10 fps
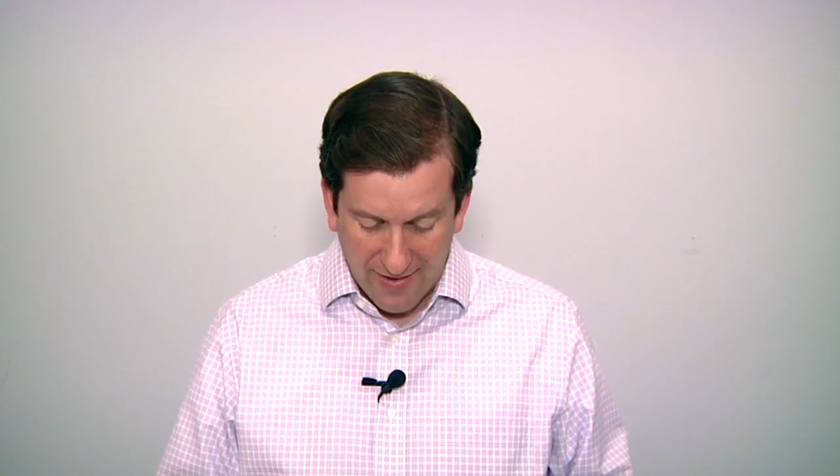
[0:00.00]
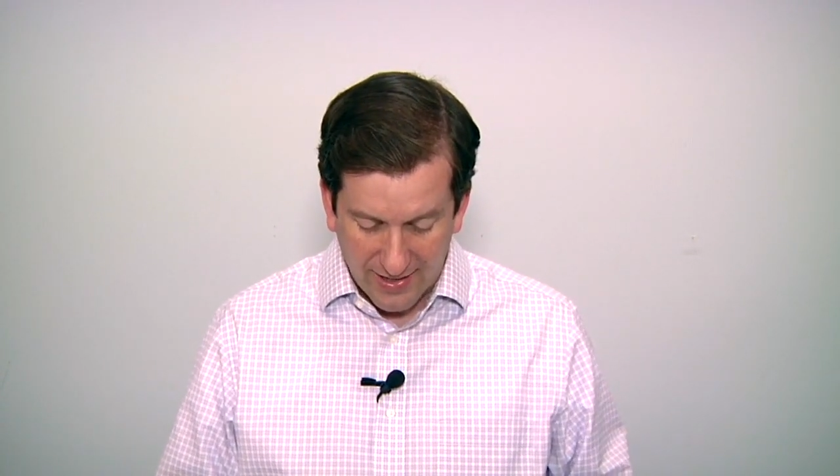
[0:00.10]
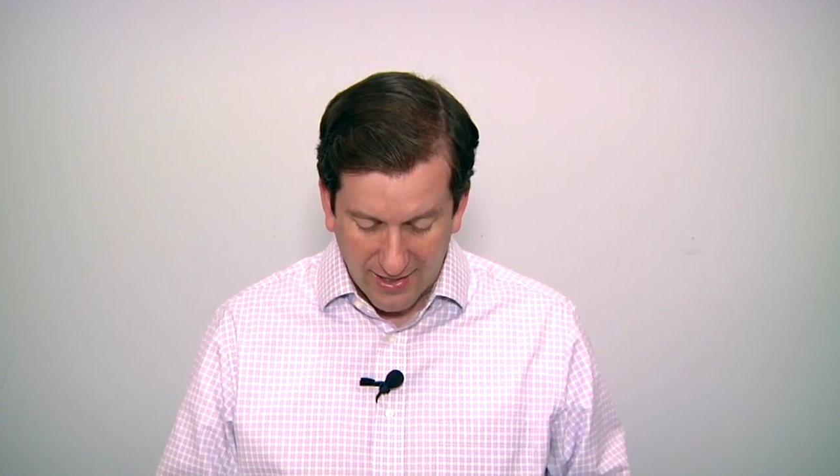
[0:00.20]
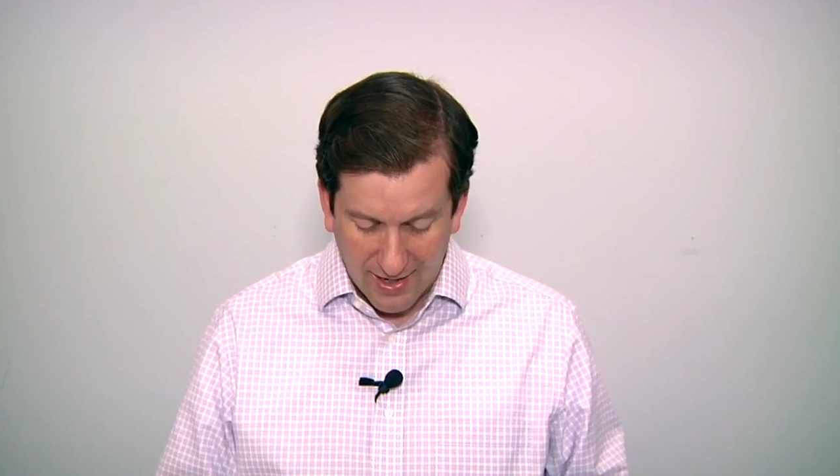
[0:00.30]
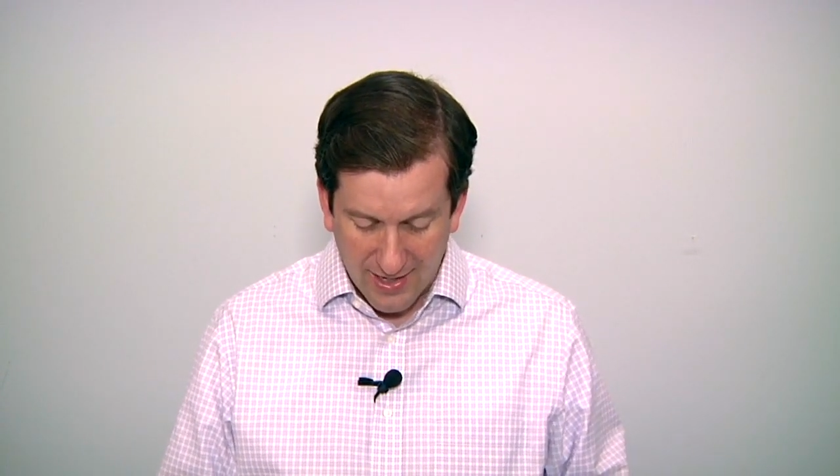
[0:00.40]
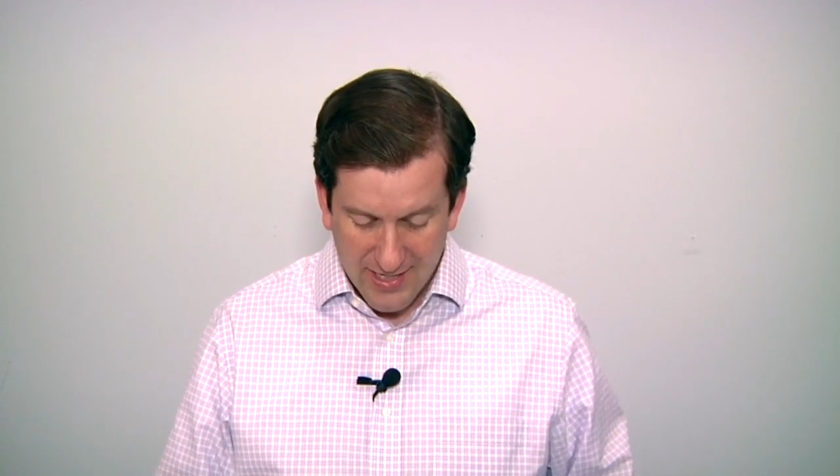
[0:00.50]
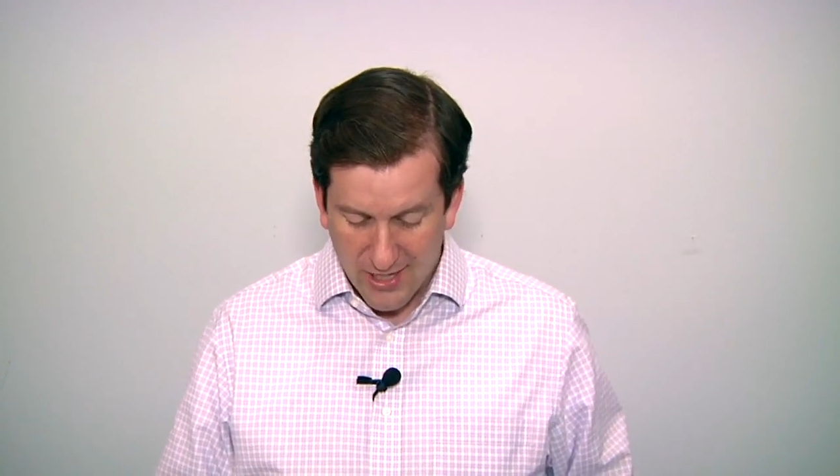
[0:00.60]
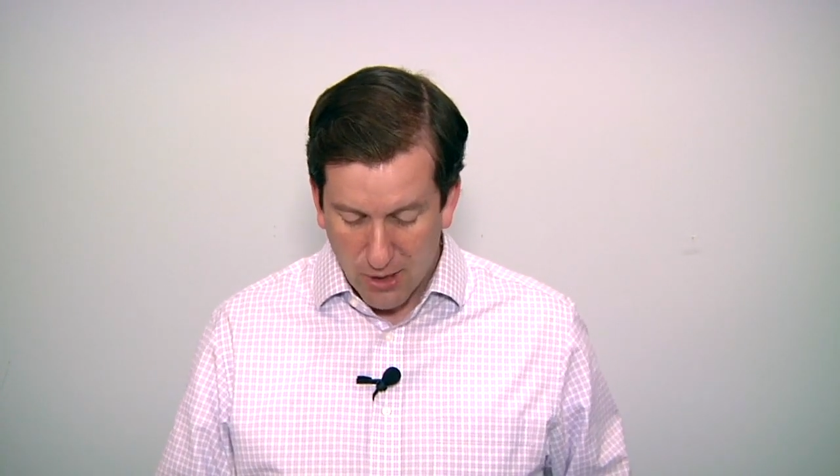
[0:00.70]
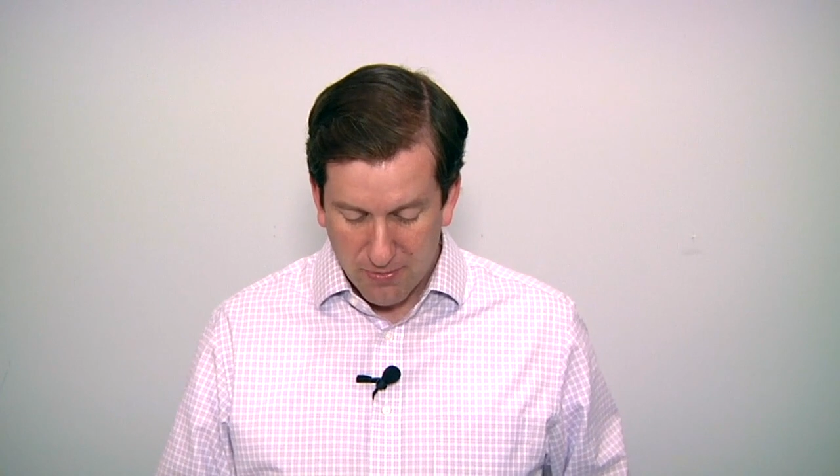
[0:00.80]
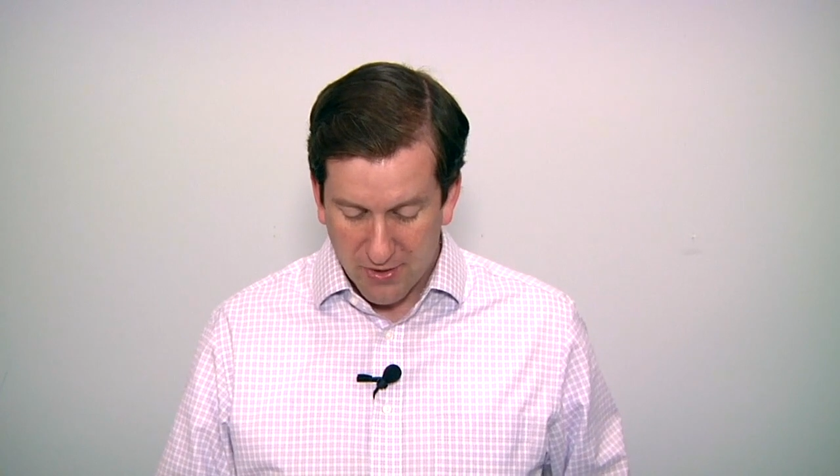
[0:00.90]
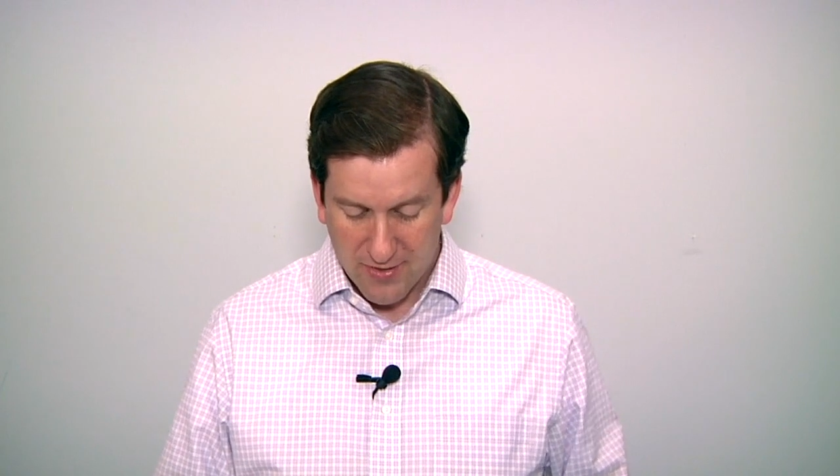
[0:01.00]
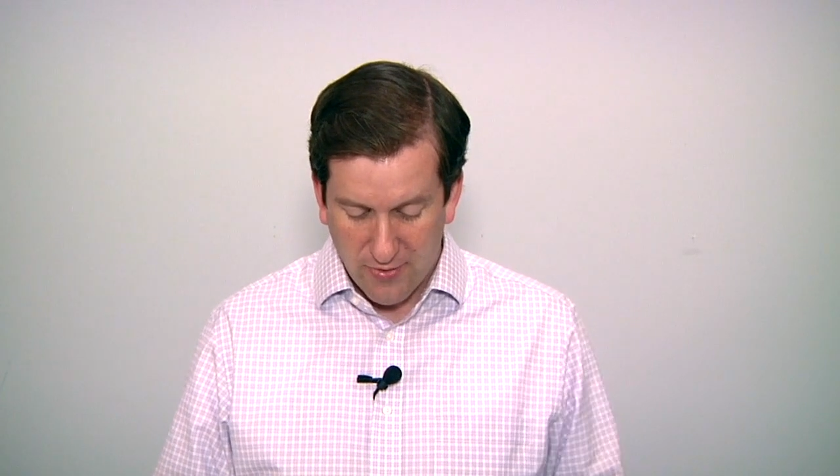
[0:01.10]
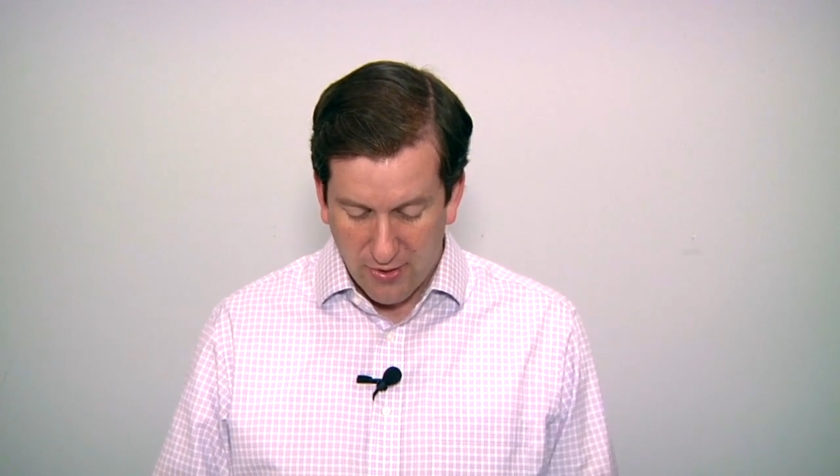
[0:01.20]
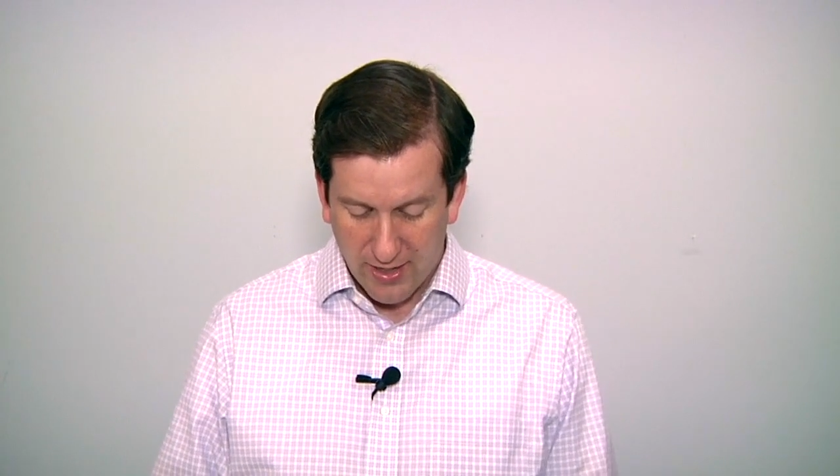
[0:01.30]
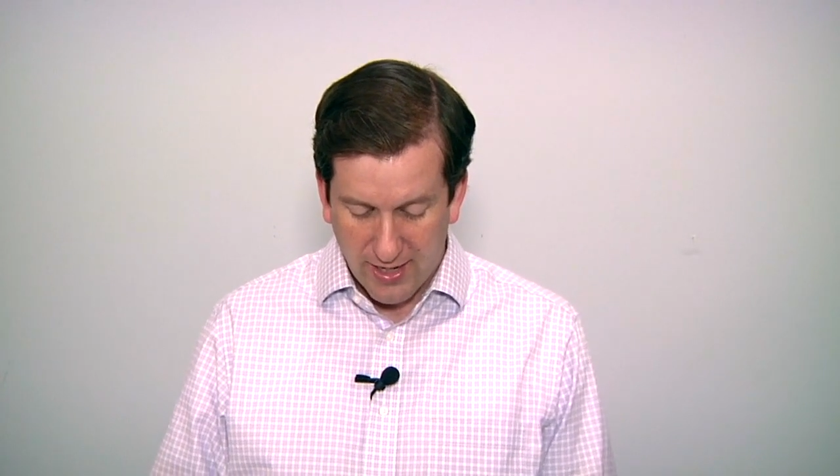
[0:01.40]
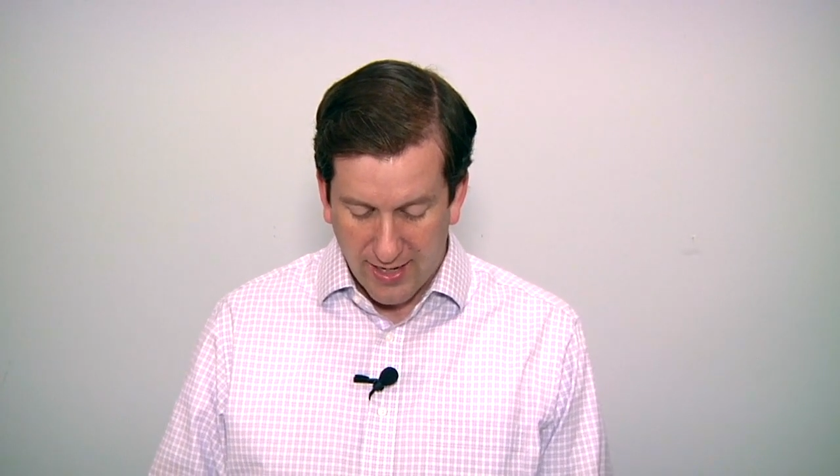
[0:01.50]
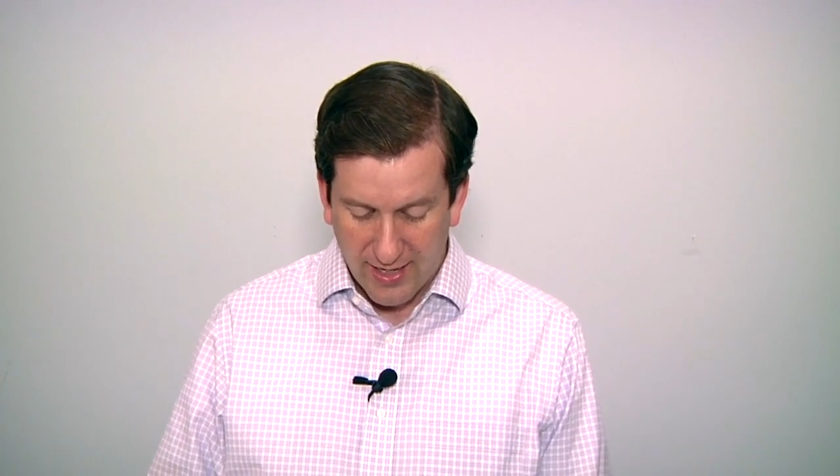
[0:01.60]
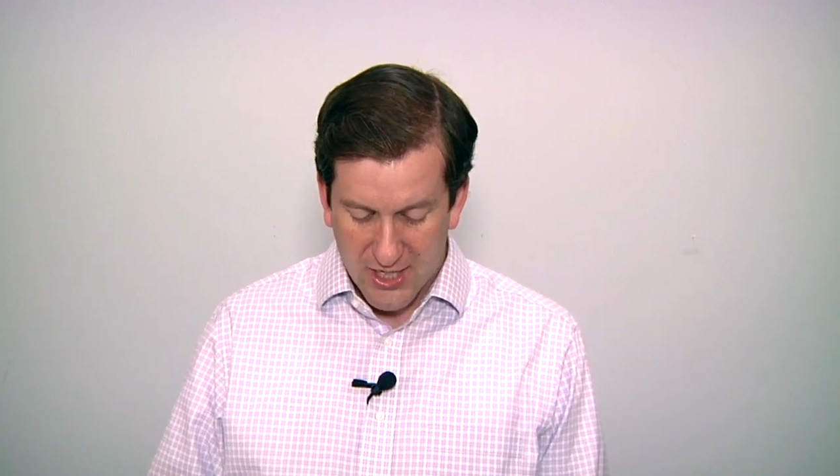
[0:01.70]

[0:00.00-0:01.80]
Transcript: had God's help to this very day,